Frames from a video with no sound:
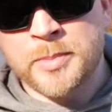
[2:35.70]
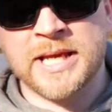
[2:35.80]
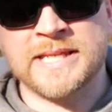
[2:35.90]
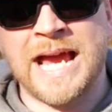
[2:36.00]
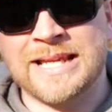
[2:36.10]

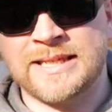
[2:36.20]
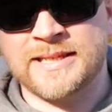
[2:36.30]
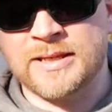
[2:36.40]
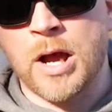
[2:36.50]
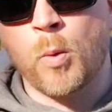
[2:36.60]
because it
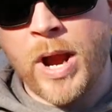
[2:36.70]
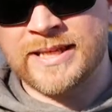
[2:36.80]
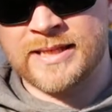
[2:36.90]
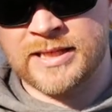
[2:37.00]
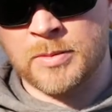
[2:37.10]
has a
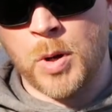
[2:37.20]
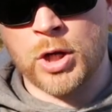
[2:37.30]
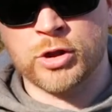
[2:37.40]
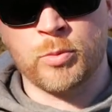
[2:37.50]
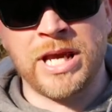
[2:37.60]
weight system
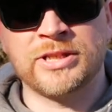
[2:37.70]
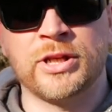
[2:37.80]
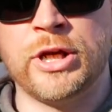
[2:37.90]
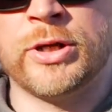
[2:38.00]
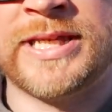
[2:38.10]
on it. So
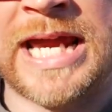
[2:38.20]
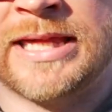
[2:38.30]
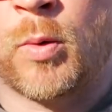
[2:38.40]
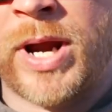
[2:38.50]
basically you can take the